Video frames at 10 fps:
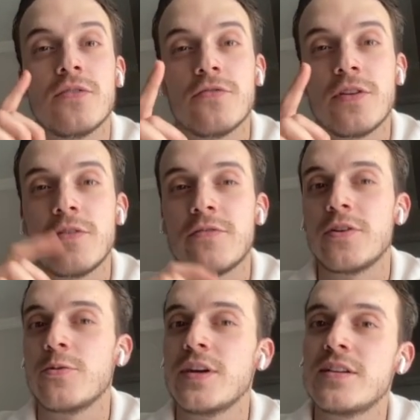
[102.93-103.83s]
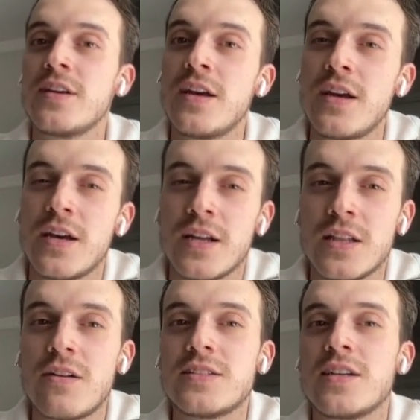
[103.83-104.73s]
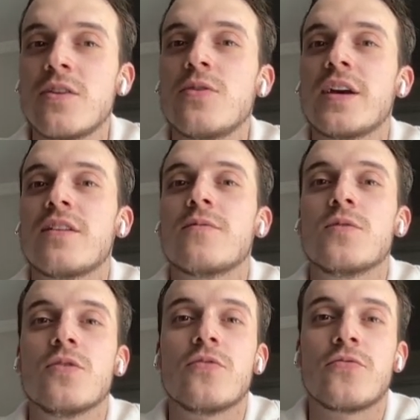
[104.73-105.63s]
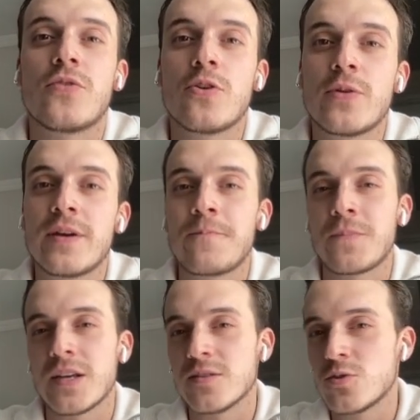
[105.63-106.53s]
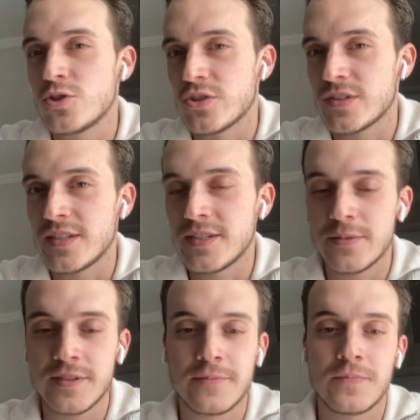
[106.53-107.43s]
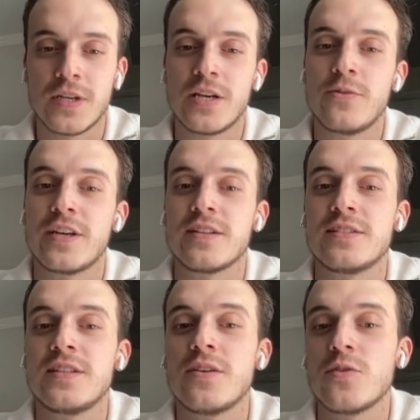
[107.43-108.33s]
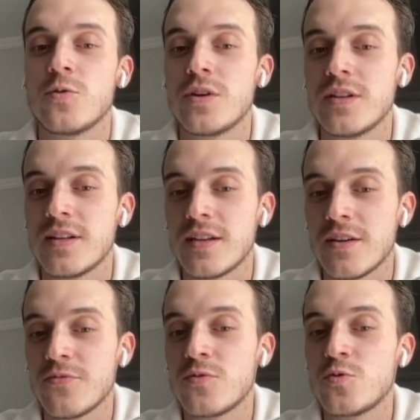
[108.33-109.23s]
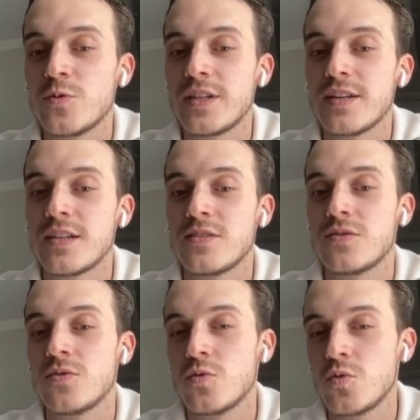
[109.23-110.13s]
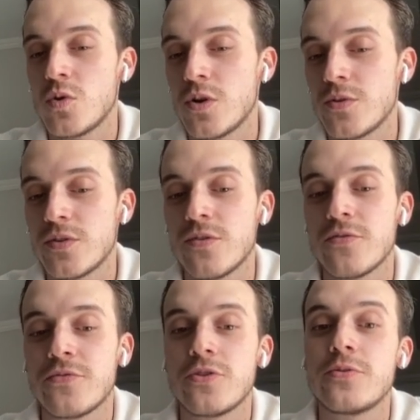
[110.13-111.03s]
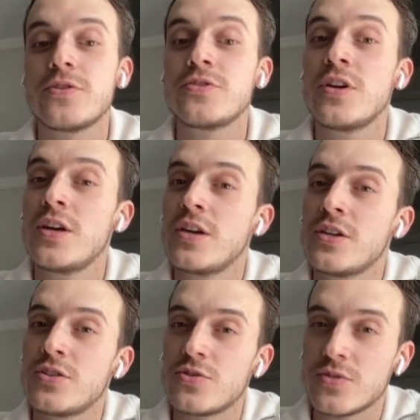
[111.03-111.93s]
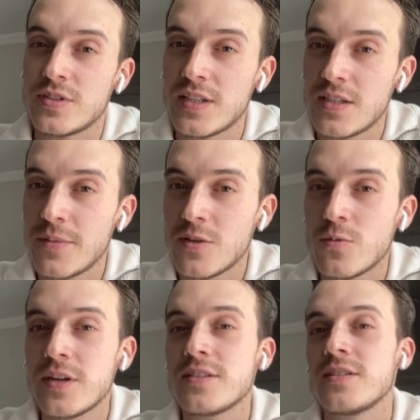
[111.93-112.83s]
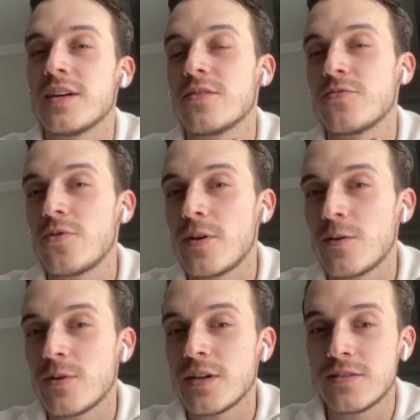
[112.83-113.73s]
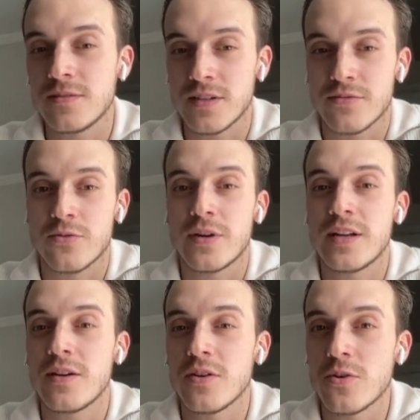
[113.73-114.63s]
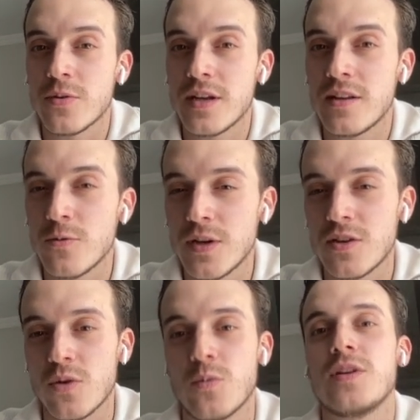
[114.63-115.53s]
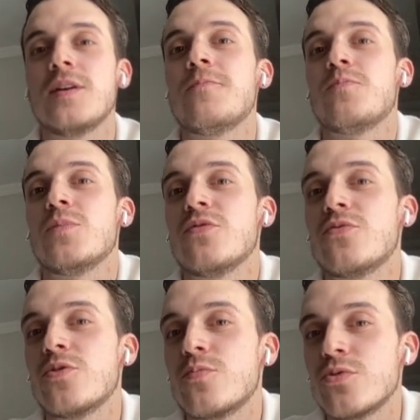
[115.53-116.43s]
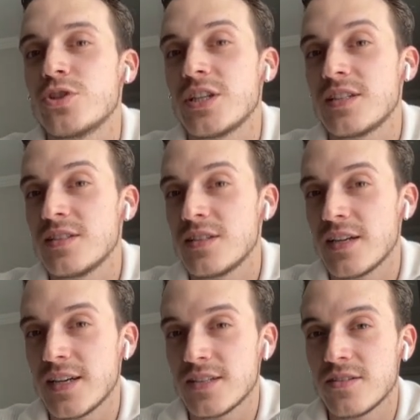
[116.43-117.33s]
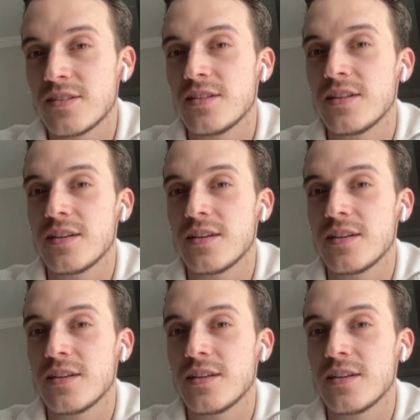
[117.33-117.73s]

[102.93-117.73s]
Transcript: very very great now let's take a look at the following and social sentiment here we can see on twitter that they have 3200 followers so sentiment wise and following wise they have already a great great community before the project hasn't